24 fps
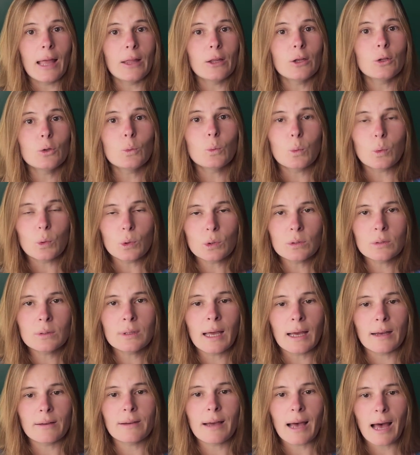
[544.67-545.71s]
and it wouldn't
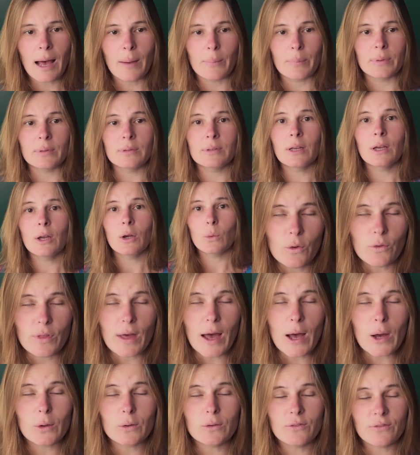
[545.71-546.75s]
have happened
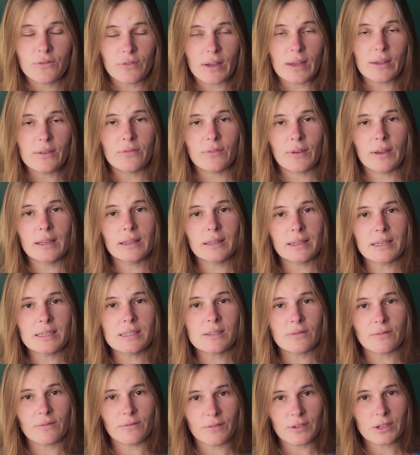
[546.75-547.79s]
without Fei Fei
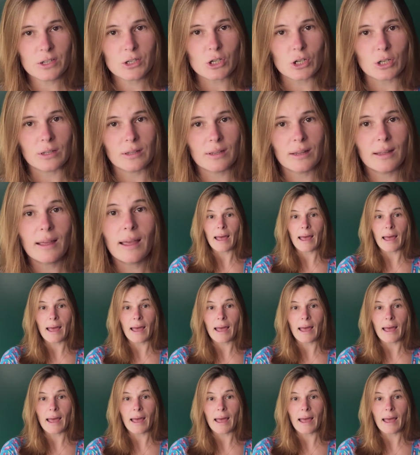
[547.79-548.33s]
Li's vision